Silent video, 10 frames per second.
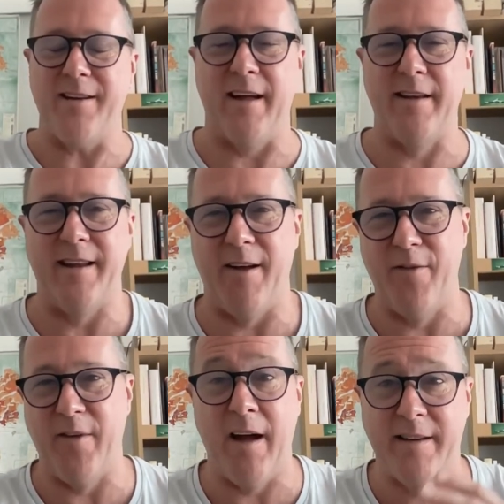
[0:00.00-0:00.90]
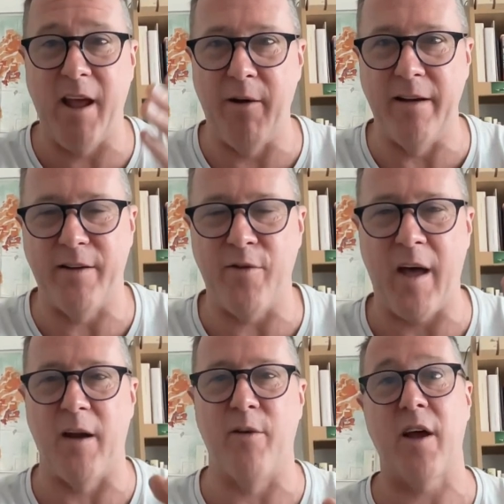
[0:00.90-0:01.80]
And I had to go in and do
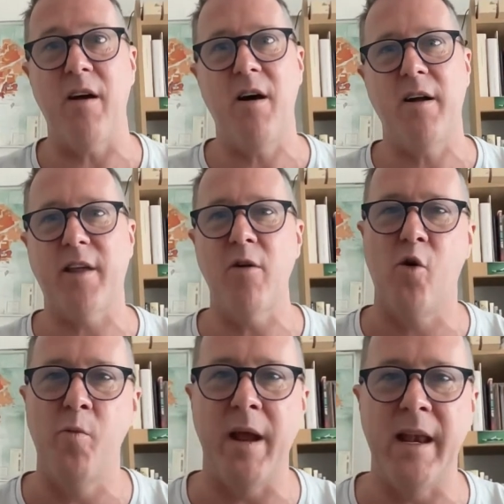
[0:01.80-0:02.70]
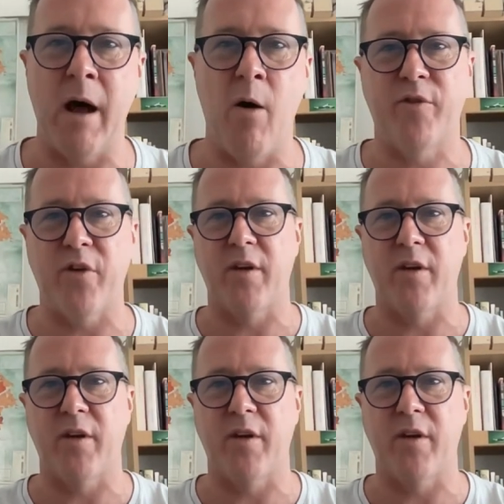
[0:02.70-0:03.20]
that. And I was like, oh, don't call me in now. I